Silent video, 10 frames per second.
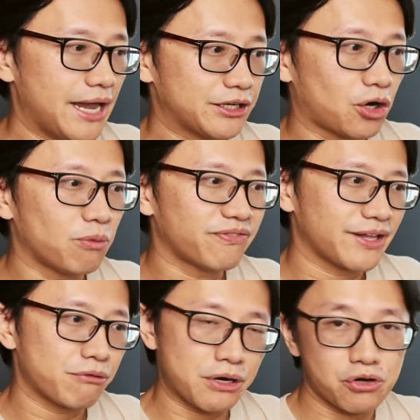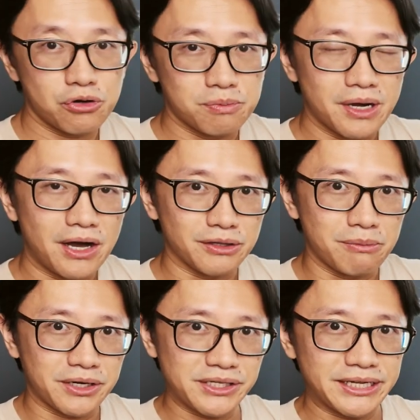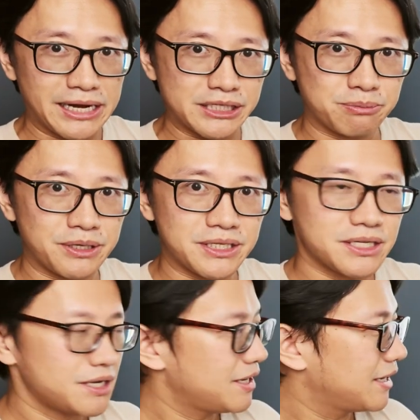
and hopefully recoup on the money that I spent